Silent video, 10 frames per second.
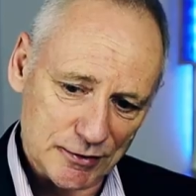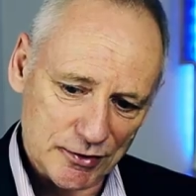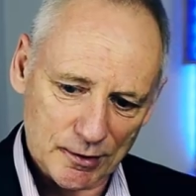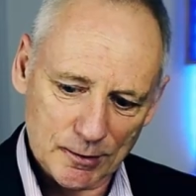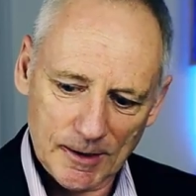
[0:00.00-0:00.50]

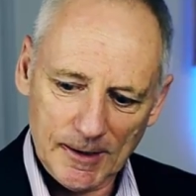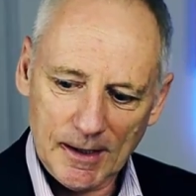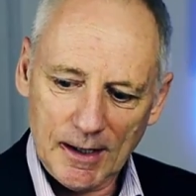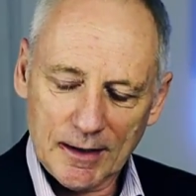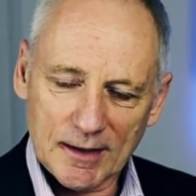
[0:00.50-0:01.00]
So
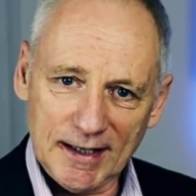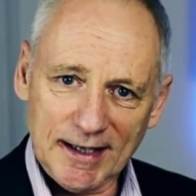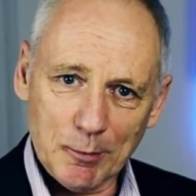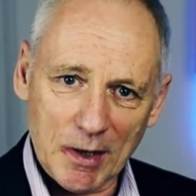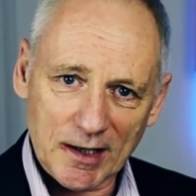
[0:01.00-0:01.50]
the
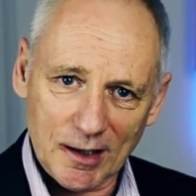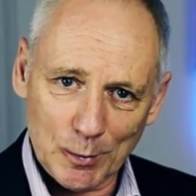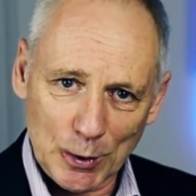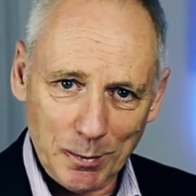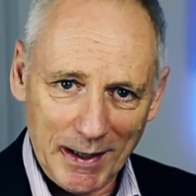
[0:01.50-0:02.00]
leaky bucket of
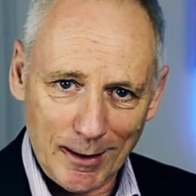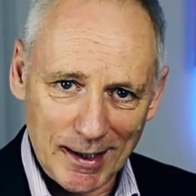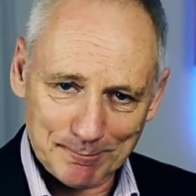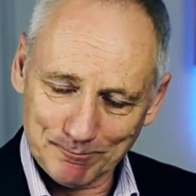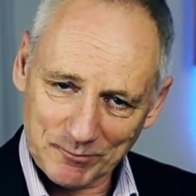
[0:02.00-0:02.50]

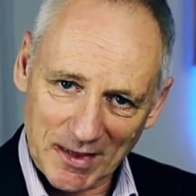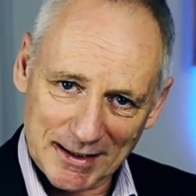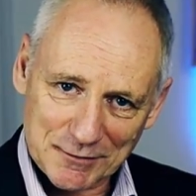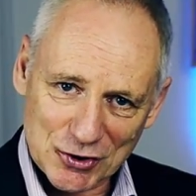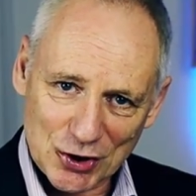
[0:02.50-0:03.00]
willpower.
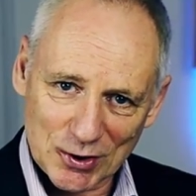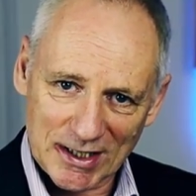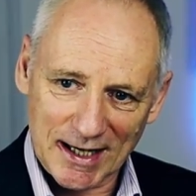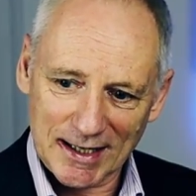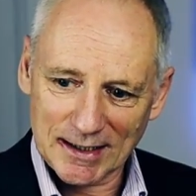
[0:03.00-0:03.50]
Thanks for tuning
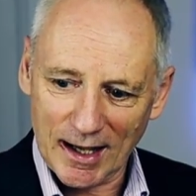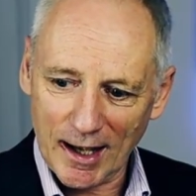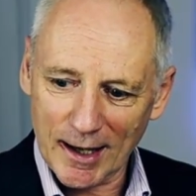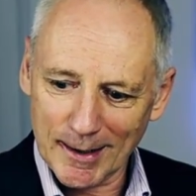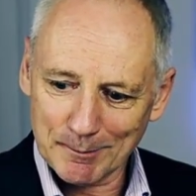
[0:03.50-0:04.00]
in.
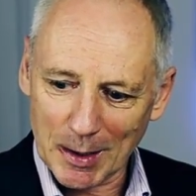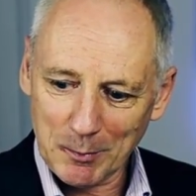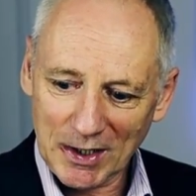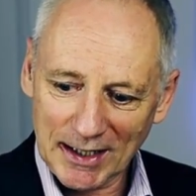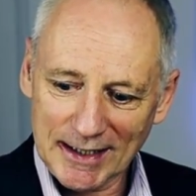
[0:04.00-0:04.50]

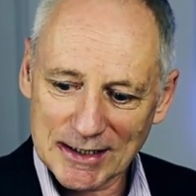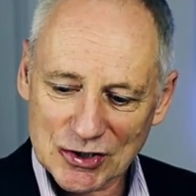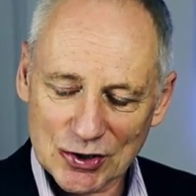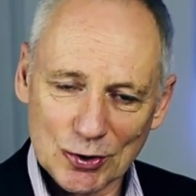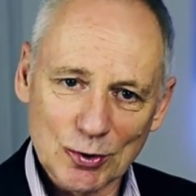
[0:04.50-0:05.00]
Please
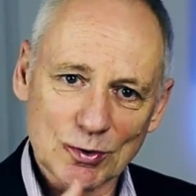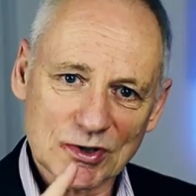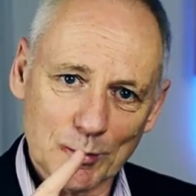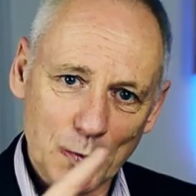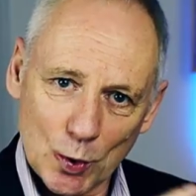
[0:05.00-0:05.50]
do
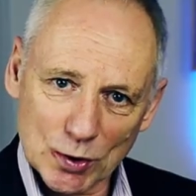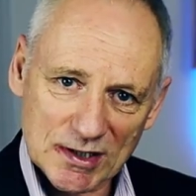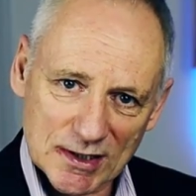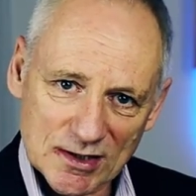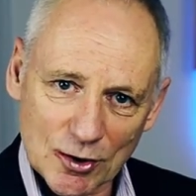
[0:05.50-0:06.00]
support
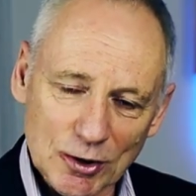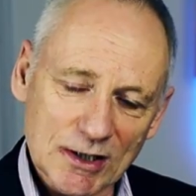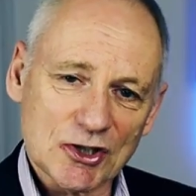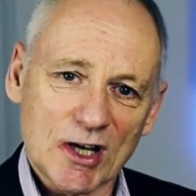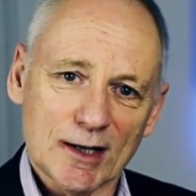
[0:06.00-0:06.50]
us on the
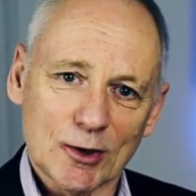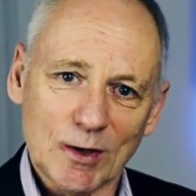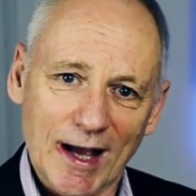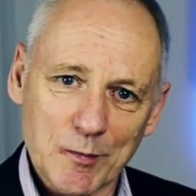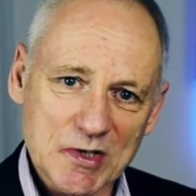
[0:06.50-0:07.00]
channel
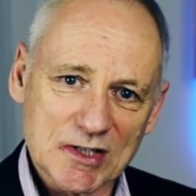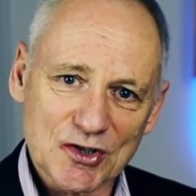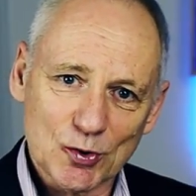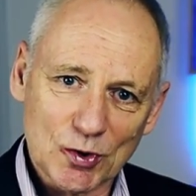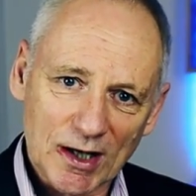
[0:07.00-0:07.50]
at Business
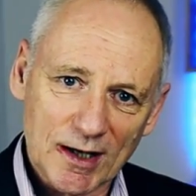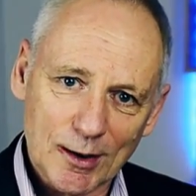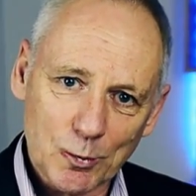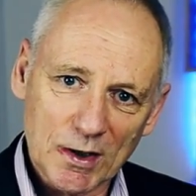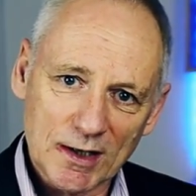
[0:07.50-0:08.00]
Talk
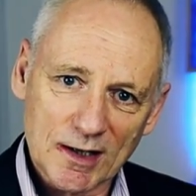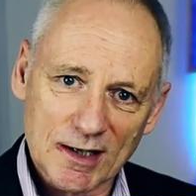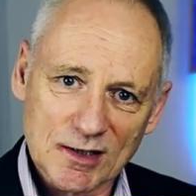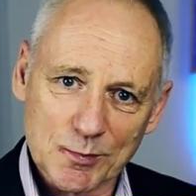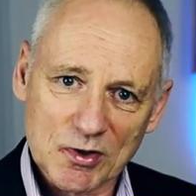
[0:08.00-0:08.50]
here with a
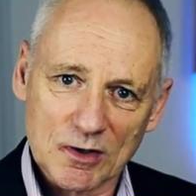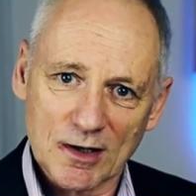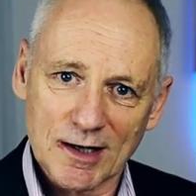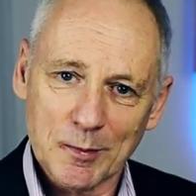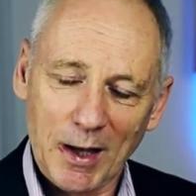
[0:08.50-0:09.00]

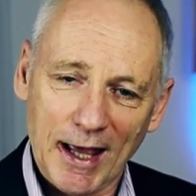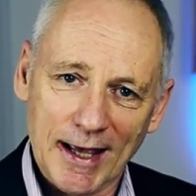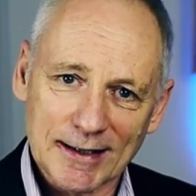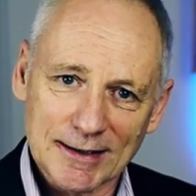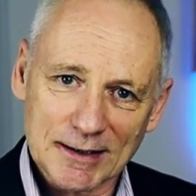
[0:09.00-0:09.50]
subscribe
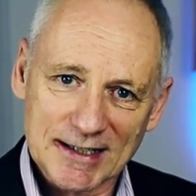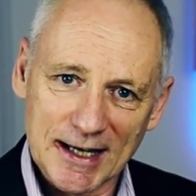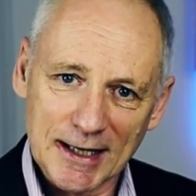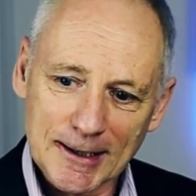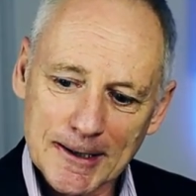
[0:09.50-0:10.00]
and a
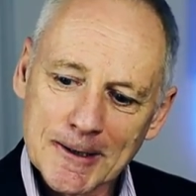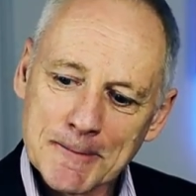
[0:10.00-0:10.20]
ding.